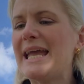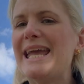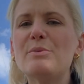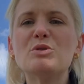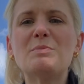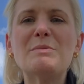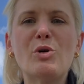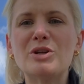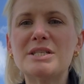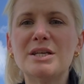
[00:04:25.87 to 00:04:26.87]
It would be
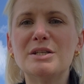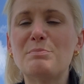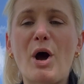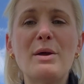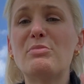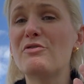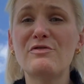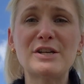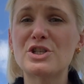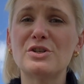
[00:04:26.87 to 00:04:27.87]
monitored by
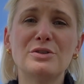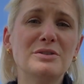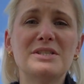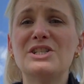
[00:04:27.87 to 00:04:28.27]
professionals